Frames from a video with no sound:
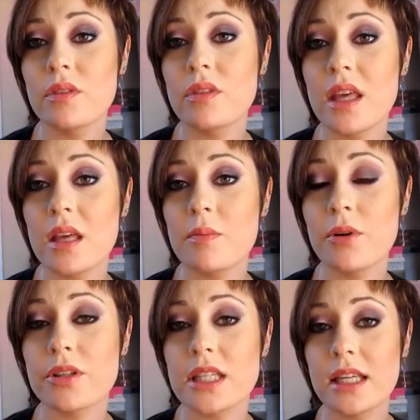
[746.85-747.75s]
the
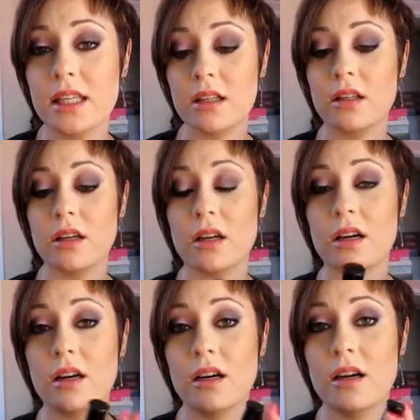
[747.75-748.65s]

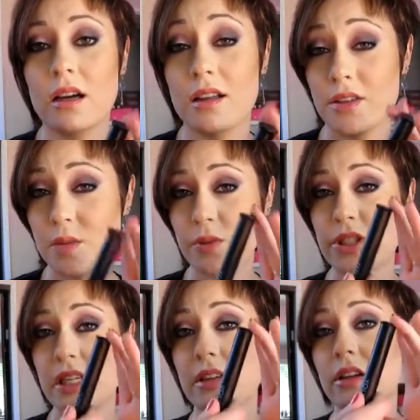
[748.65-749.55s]
particular this
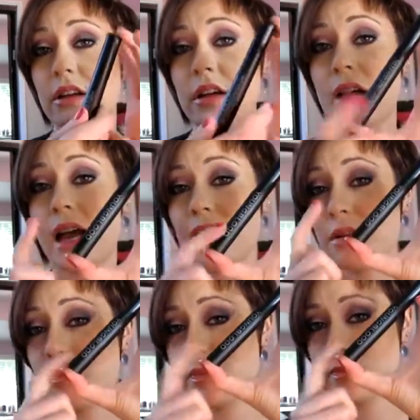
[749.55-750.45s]
particular
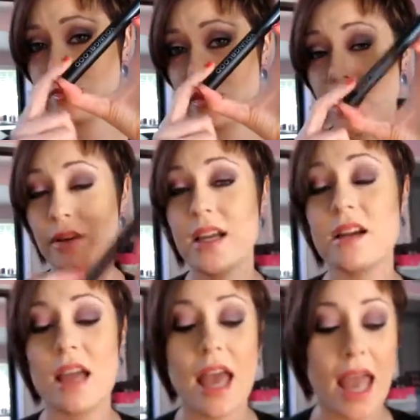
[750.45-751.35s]
item right
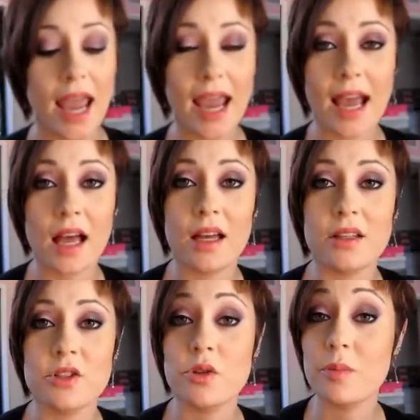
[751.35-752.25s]
here,
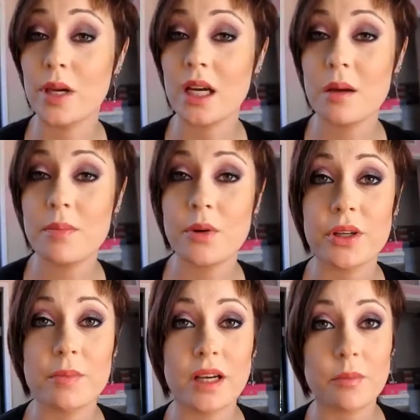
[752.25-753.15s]
and you can pick it up, or you
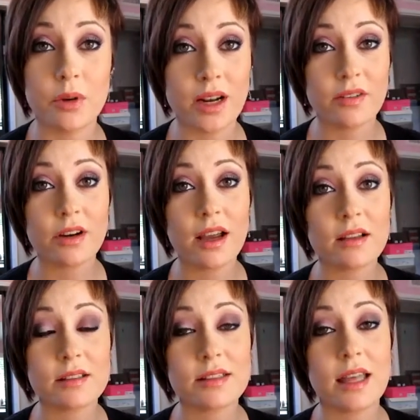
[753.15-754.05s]
can pick up whatever
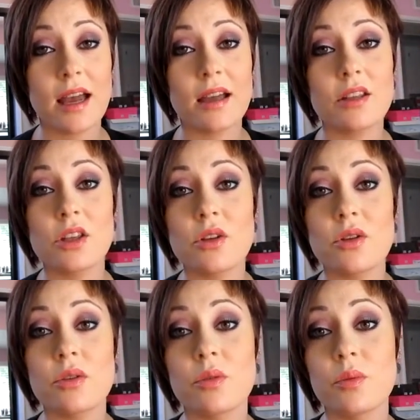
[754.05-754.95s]
else that
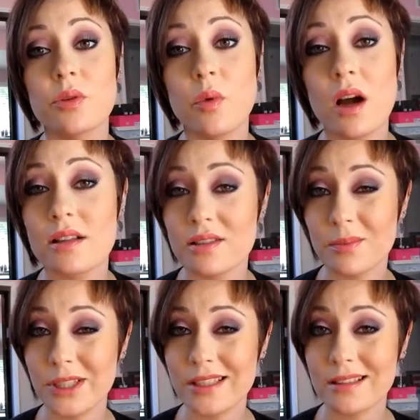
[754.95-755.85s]
you would want. So
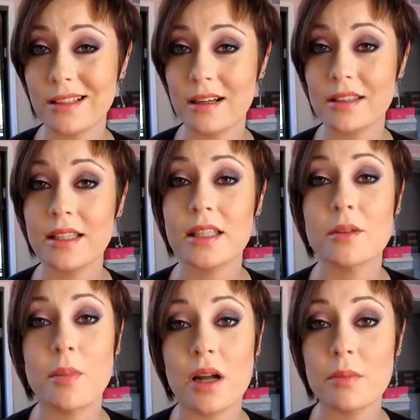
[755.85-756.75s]
please click on the link in
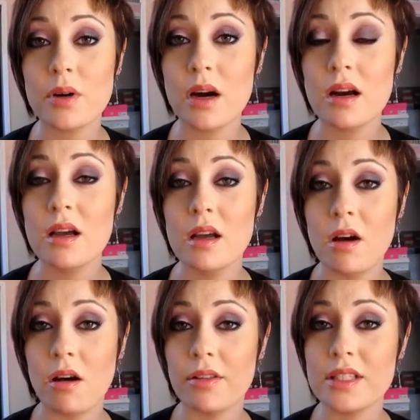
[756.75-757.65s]
the bottom bar.
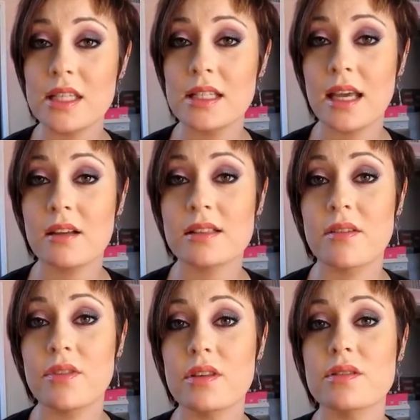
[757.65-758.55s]
All the details
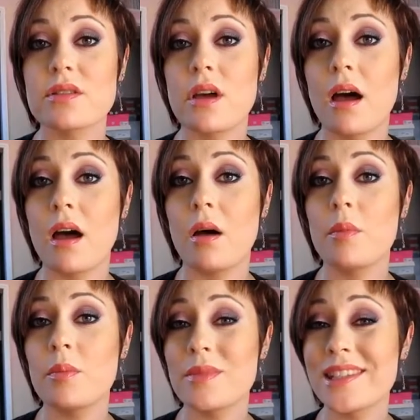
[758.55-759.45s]
of this
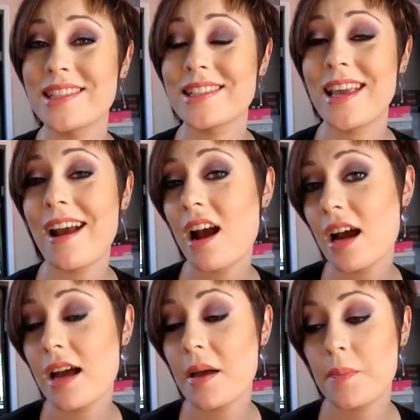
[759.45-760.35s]

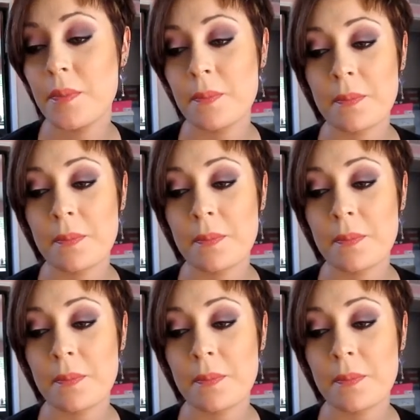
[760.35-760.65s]
mascara